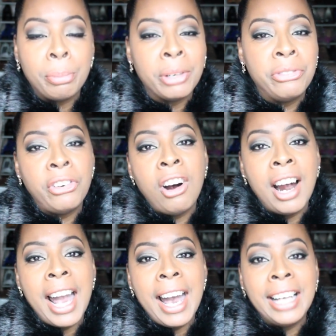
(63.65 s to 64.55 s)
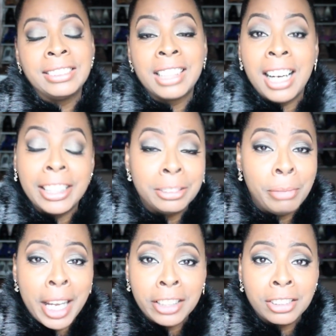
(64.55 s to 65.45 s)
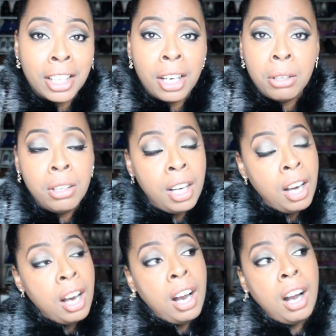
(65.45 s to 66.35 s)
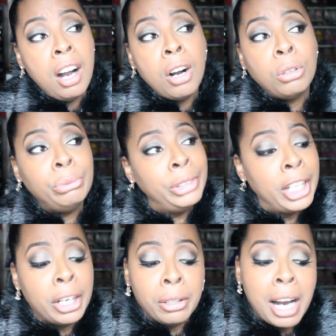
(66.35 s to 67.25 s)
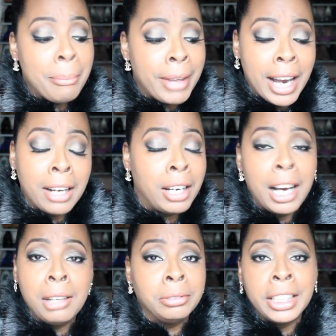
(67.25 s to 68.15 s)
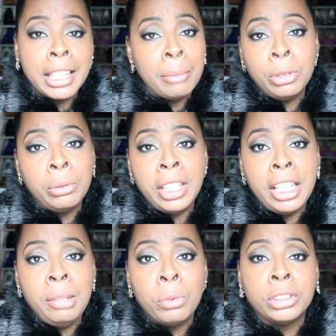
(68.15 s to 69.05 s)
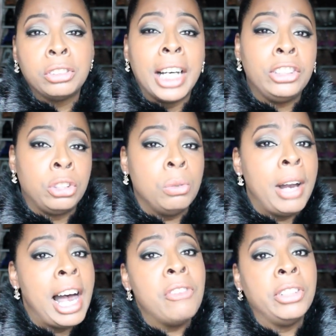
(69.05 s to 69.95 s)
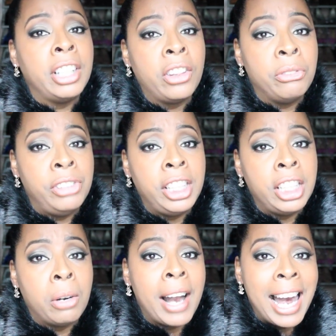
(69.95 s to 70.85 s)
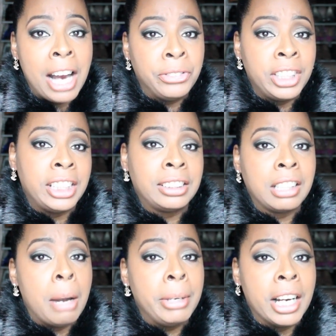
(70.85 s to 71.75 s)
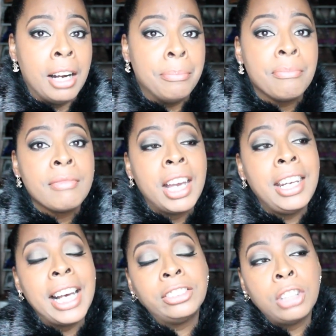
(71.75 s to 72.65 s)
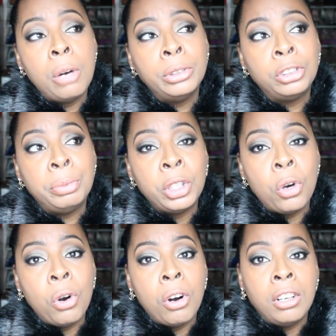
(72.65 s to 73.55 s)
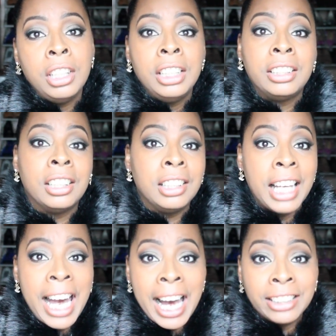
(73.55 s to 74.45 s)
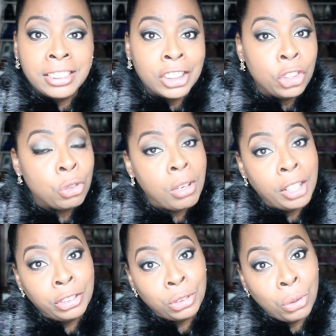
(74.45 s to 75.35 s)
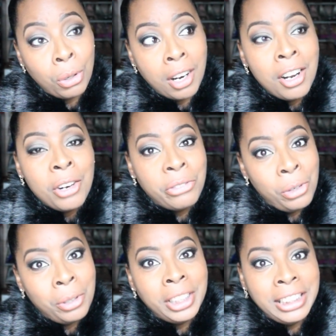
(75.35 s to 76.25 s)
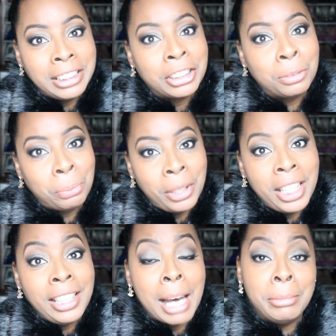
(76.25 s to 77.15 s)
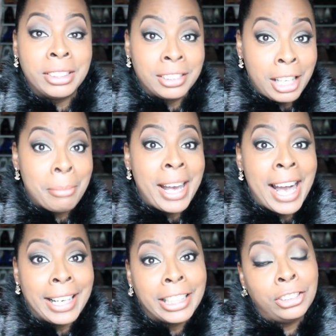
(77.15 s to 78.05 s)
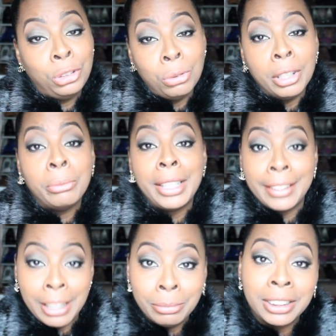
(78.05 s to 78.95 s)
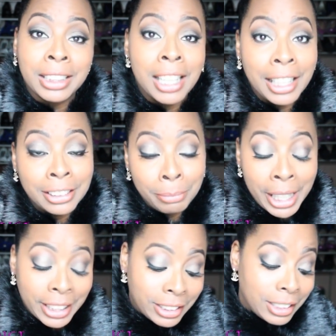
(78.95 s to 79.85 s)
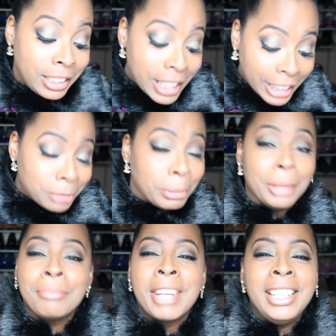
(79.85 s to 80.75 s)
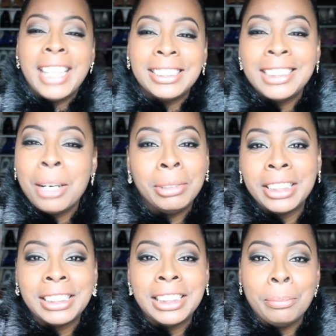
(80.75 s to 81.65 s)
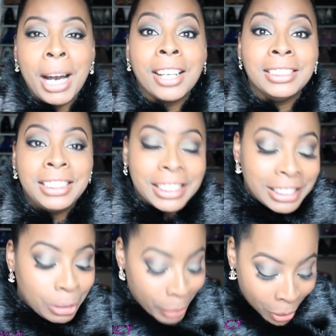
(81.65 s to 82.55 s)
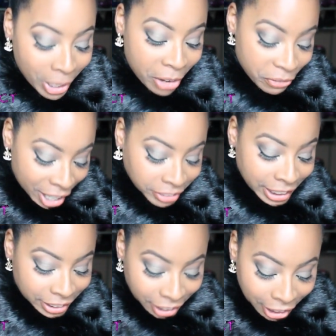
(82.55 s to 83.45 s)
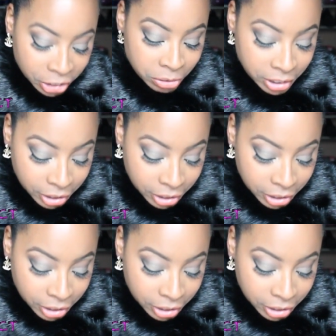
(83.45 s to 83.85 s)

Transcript: But far as cosmetics go, oh, no, I'm not, I don't, I don't think I'm doing it anymore. So I do have another video after this coming up, and that's going to be called The Last Drugstore Frugalista Spree that Miss Glamour Addict is doing when it comes to cosmetics. Yes, but that's not what this is about, because this is about what I found at Dollar Tree.